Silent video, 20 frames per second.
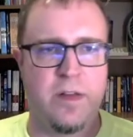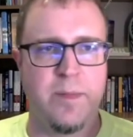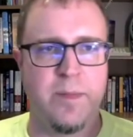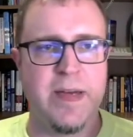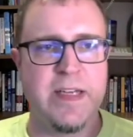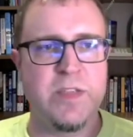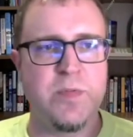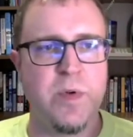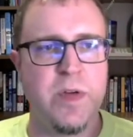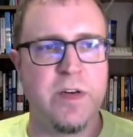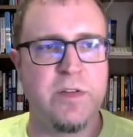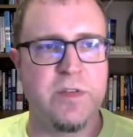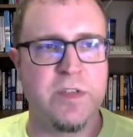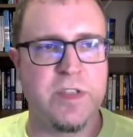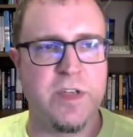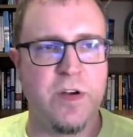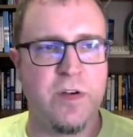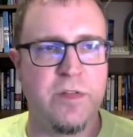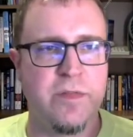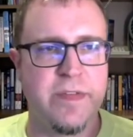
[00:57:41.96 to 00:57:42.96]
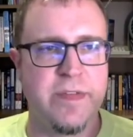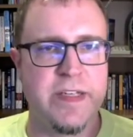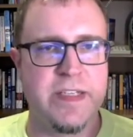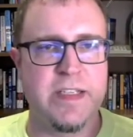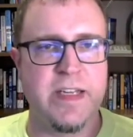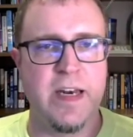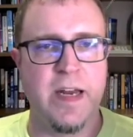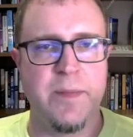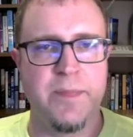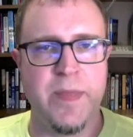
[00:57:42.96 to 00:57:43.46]
best way to resolve this, an
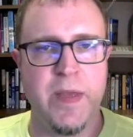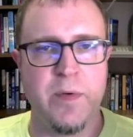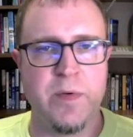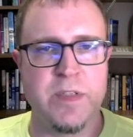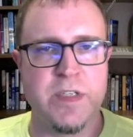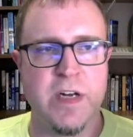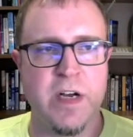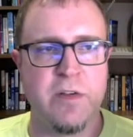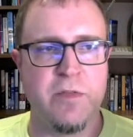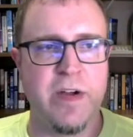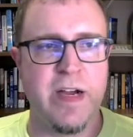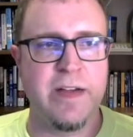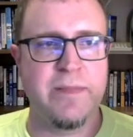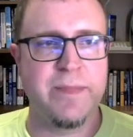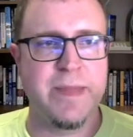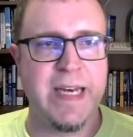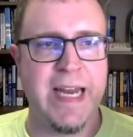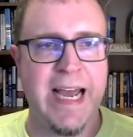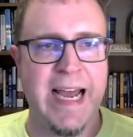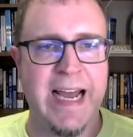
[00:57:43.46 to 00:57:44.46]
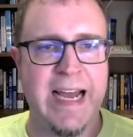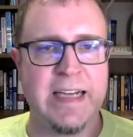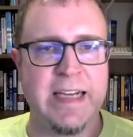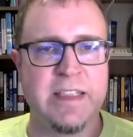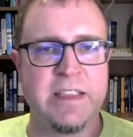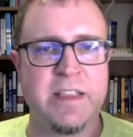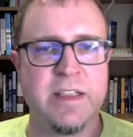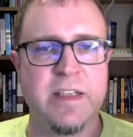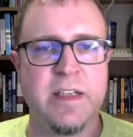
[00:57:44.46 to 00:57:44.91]
update was not wrapped in act,